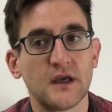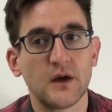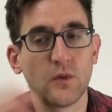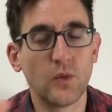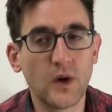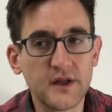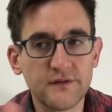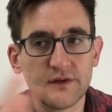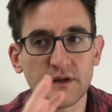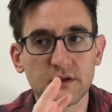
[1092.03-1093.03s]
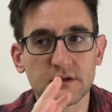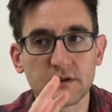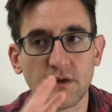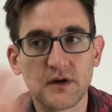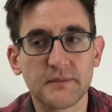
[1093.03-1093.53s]
What is he
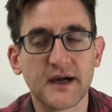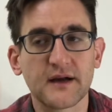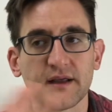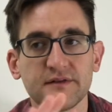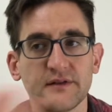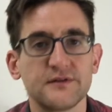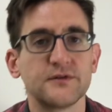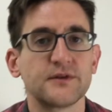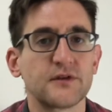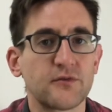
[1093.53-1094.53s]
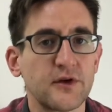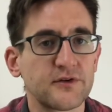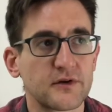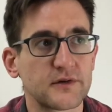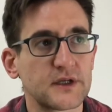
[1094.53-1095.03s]
going about as he's doing this
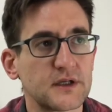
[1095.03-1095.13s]
voiceover?